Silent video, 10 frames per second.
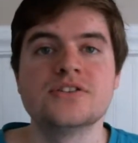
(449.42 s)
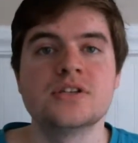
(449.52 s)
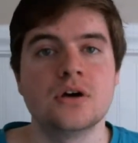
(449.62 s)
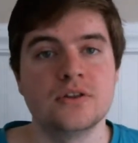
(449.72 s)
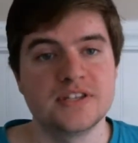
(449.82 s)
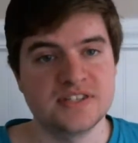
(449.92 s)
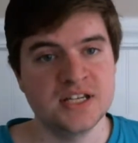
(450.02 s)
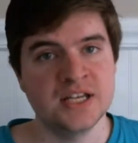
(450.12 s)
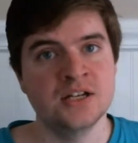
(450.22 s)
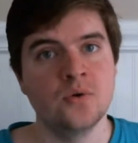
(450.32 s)
so the
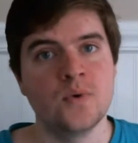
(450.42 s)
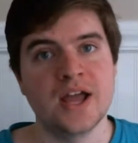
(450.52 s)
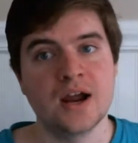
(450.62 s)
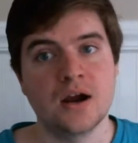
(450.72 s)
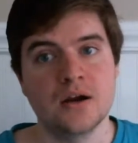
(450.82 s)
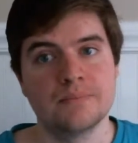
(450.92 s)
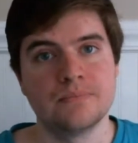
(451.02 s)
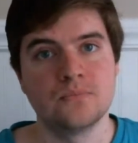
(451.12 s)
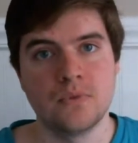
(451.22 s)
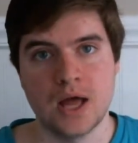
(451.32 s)
scene
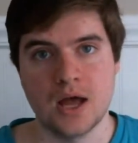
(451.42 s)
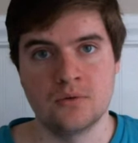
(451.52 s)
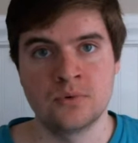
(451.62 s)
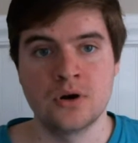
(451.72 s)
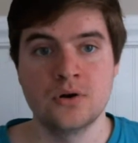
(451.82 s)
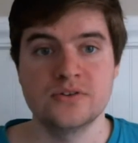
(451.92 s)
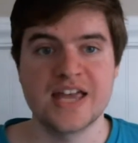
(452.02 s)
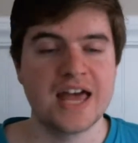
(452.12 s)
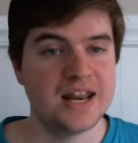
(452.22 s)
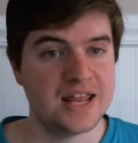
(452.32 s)
where uh,
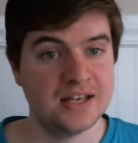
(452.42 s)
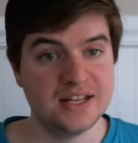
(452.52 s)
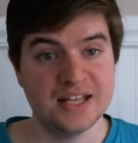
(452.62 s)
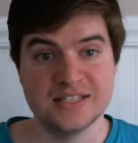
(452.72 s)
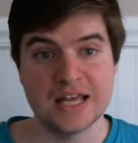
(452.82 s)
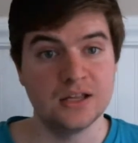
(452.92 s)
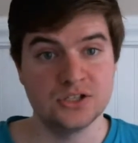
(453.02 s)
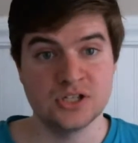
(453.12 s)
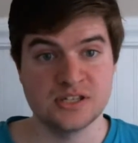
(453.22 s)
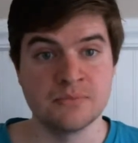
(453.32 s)
Rose had an
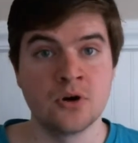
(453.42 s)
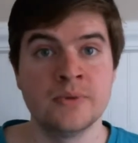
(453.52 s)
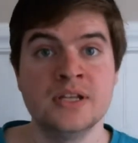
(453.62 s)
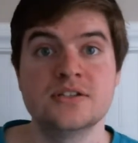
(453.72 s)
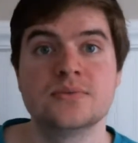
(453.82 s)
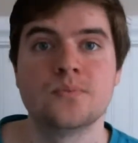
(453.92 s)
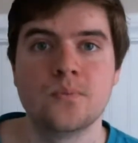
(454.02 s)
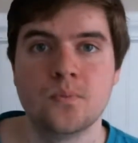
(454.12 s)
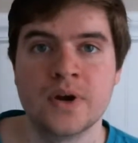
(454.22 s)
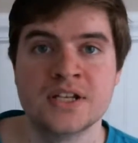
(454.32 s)
intelligence moment
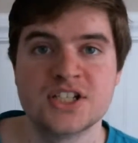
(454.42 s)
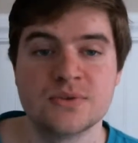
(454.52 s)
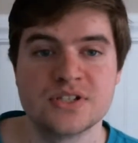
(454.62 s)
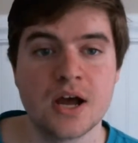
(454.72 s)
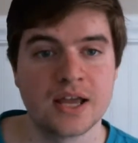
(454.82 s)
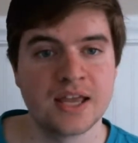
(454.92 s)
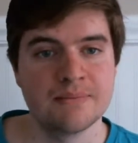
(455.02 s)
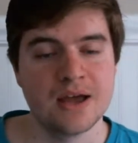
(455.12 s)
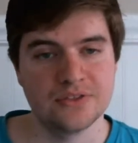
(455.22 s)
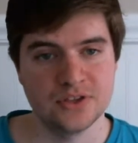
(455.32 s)
when she was talking
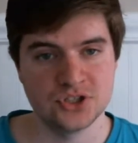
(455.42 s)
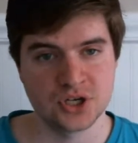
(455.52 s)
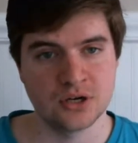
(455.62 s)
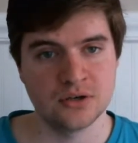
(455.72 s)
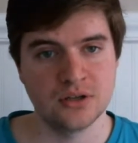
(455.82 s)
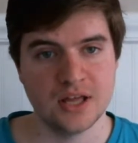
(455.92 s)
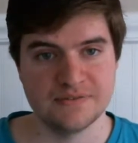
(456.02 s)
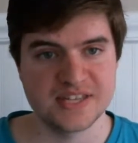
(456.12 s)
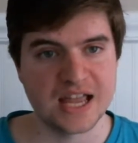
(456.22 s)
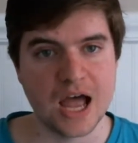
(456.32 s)
about the Journal
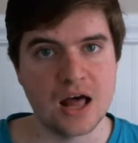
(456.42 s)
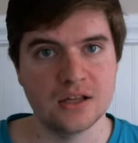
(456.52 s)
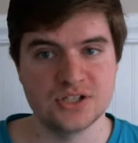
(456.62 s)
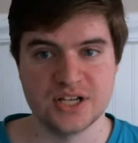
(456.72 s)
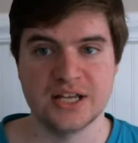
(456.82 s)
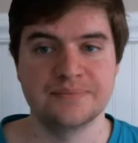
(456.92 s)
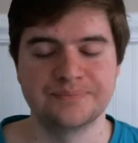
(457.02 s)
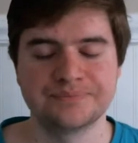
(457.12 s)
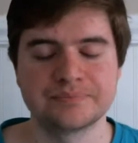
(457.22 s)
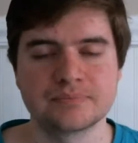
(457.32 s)
of Psychology,
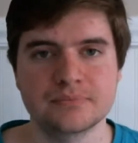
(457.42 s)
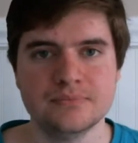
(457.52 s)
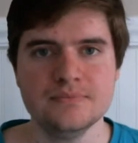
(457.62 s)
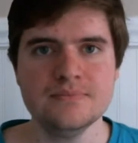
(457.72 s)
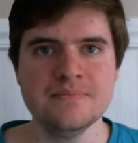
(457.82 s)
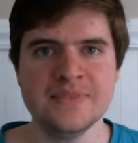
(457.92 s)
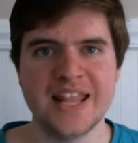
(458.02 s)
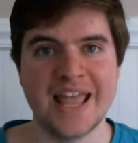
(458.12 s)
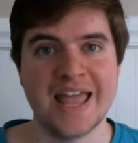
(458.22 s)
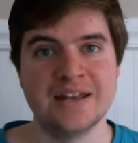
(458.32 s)

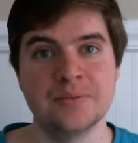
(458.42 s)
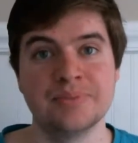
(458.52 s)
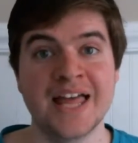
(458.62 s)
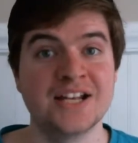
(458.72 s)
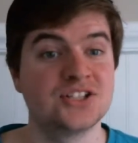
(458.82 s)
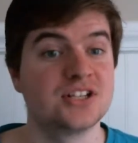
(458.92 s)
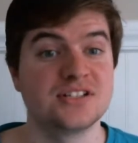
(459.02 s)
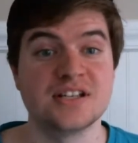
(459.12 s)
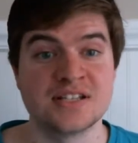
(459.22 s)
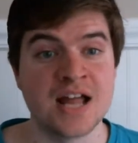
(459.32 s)
and Blanche
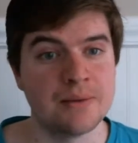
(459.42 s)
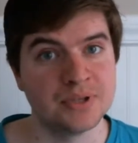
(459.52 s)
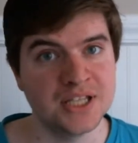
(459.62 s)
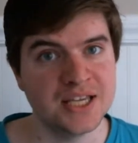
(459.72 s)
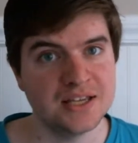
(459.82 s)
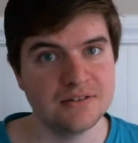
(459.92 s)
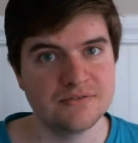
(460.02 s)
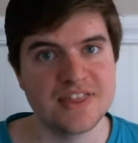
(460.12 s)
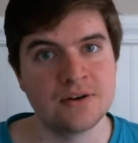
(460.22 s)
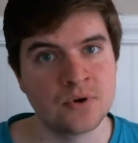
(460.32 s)
just does not
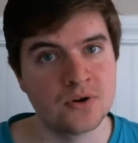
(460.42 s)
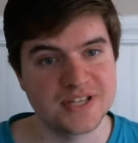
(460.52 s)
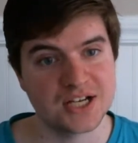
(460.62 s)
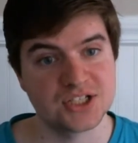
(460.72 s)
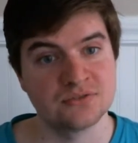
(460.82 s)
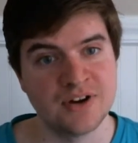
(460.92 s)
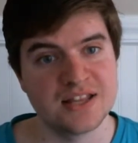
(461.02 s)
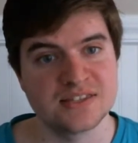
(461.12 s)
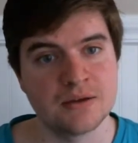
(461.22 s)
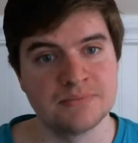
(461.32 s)
believe that Rose actually
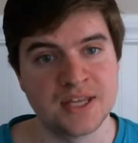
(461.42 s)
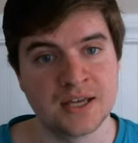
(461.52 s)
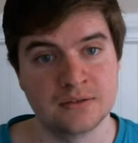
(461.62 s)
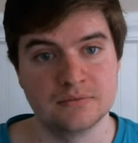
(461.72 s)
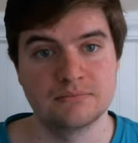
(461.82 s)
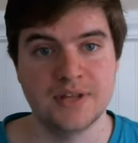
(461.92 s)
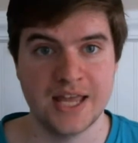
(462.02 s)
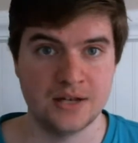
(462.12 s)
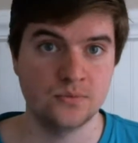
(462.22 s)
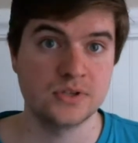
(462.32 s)
read something
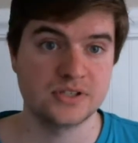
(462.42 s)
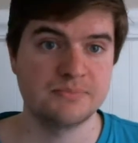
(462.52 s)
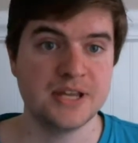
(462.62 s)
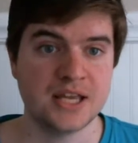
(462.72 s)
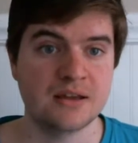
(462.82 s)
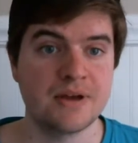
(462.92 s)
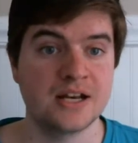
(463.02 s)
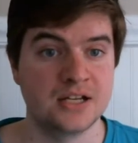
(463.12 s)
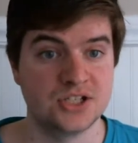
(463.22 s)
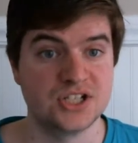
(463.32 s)
and was speaking
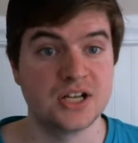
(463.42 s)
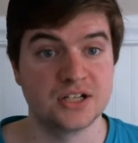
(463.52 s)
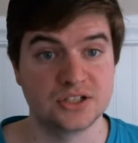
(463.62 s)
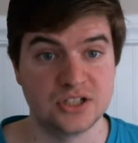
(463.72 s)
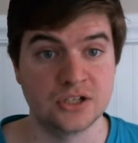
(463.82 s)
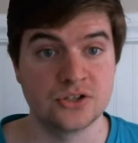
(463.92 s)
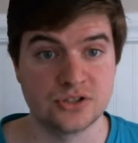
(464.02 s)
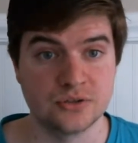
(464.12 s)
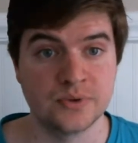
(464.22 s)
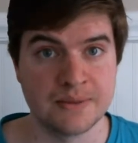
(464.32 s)
about it, and she actually
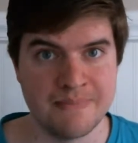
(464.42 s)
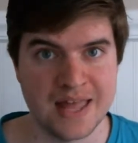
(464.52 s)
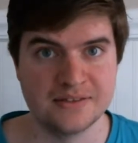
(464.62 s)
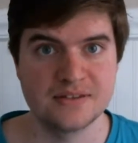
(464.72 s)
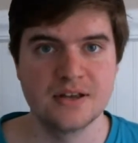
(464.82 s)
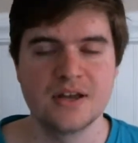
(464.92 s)
understood what it meant.